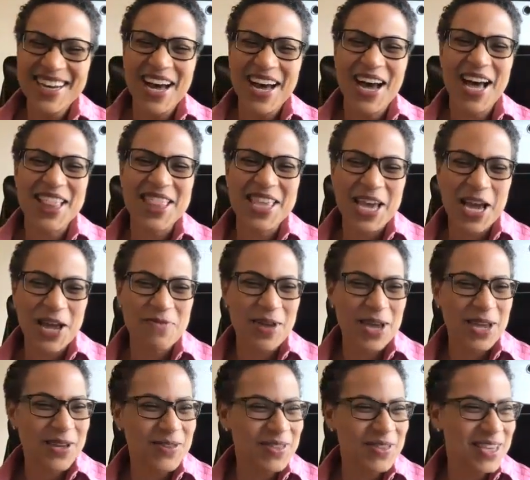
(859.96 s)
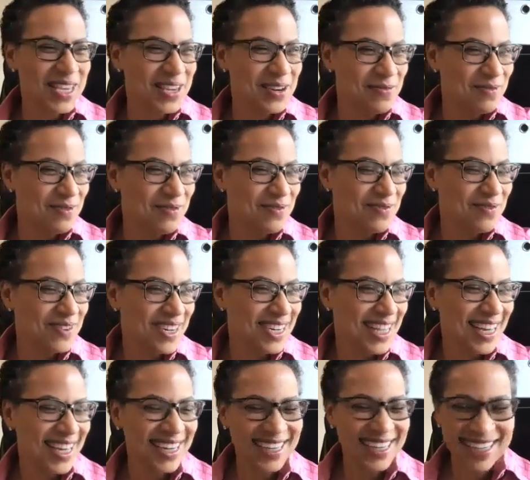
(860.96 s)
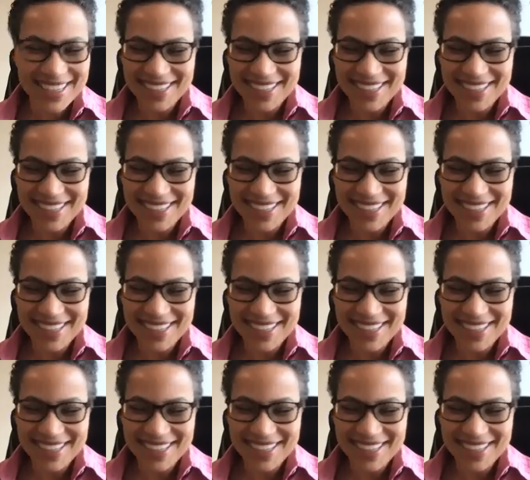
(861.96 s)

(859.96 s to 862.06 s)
I think I met you the year before then.